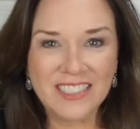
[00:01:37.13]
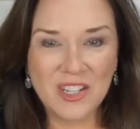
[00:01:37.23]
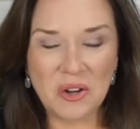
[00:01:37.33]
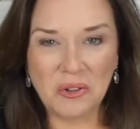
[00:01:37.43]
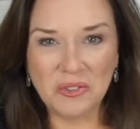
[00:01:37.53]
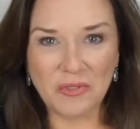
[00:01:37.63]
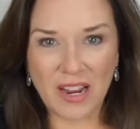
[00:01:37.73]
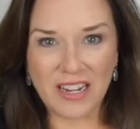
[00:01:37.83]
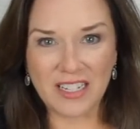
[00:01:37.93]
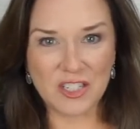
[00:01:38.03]
cold,
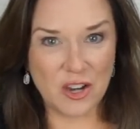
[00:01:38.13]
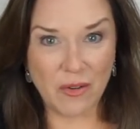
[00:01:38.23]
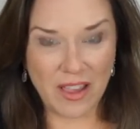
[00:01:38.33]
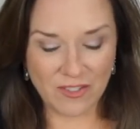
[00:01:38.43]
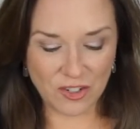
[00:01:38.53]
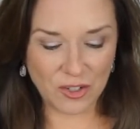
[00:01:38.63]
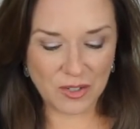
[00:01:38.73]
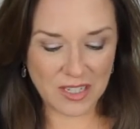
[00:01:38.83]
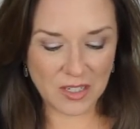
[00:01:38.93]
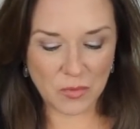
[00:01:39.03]
rainy, snowy
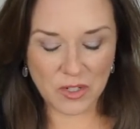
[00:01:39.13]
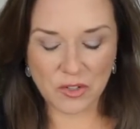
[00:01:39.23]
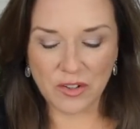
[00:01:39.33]
afternoons this winter